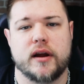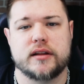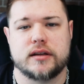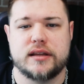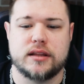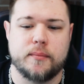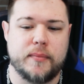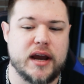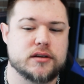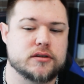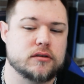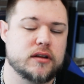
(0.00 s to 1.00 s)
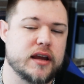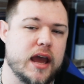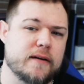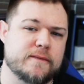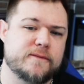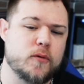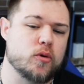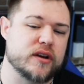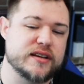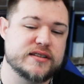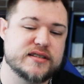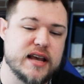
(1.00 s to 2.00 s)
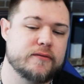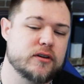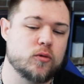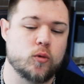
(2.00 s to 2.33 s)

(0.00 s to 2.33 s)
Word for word: in the Master League at 47.